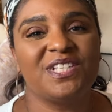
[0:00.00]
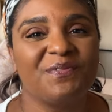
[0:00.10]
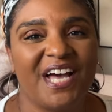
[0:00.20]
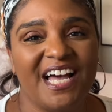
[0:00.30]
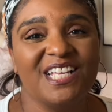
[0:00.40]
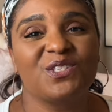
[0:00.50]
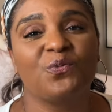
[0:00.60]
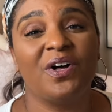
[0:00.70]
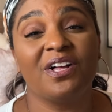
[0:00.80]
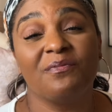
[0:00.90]
What's up, guys?
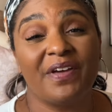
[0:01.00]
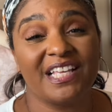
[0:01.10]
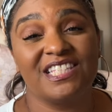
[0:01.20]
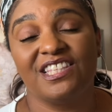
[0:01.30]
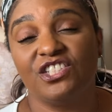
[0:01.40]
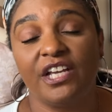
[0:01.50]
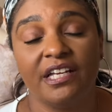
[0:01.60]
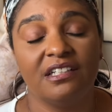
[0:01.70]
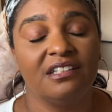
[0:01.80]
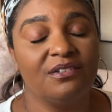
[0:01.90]
Welcome back to the
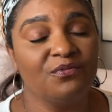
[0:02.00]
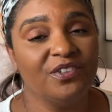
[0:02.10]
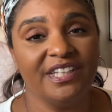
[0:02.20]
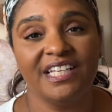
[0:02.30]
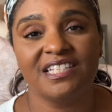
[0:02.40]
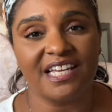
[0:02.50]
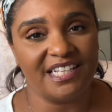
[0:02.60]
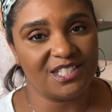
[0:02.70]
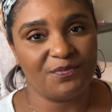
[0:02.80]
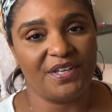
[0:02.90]
channel. I'm really
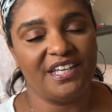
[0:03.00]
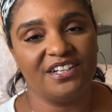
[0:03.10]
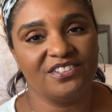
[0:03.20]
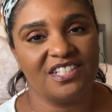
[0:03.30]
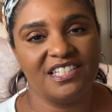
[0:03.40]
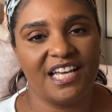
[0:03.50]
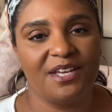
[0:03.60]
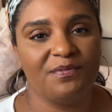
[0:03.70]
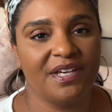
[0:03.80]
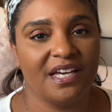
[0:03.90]
excited to be here today
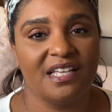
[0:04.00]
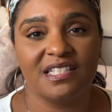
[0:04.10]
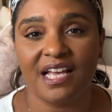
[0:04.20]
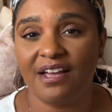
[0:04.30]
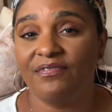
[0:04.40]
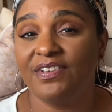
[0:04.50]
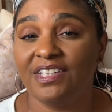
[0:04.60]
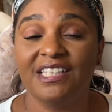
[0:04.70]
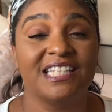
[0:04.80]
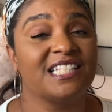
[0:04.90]
because I
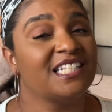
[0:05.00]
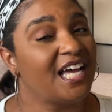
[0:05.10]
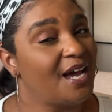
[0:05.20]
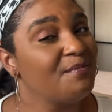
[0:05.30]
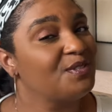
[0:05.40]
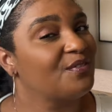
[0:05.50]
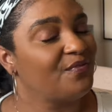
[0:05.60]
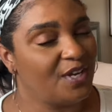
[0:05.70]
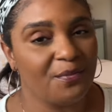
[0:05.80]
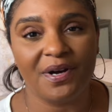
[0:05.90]
feel it's time to
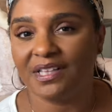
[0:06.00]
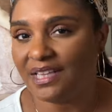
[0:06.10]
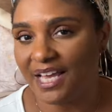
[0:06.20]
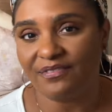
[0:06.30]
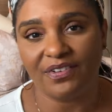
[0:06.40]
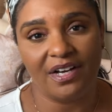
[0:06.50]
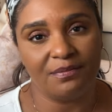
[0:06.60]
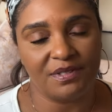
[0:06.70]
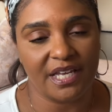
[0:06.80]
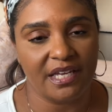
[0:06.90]
film a life
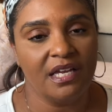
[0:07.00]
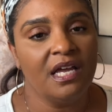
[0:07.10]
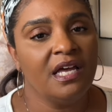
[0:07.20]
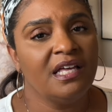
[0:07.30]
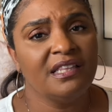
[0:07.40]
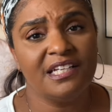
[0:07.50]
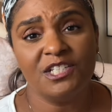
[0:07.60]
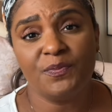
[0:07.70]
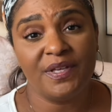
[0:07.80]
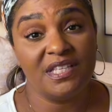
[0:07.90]
update.
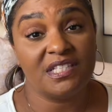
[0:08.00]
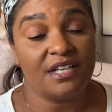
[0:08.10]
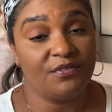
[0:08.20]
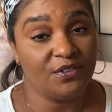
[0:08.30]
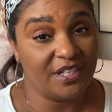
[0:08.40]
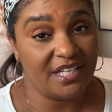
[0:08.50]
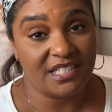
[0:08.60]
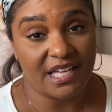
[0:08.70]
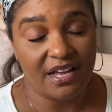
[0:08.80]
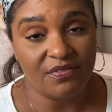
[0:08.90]
There's been several things
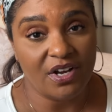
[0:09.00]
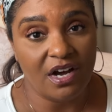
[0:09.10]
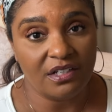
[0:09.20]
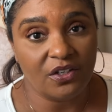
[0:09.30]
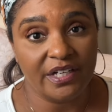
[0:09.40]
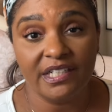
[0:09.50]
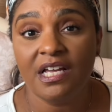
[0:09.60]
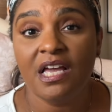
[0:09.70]
that have gone on